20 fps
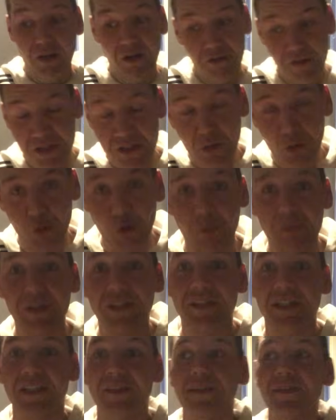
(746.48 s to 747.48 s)
at least I hope they
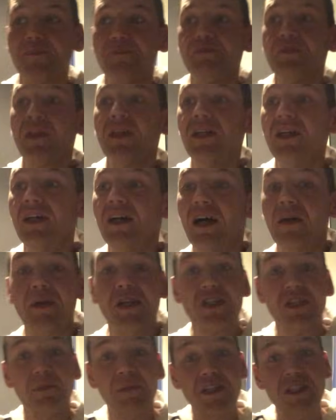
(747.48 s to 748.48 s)
did,
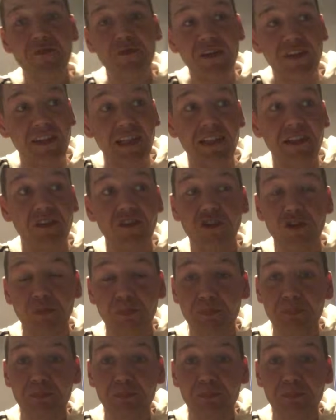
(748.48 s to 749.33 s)
because it means if they didn't,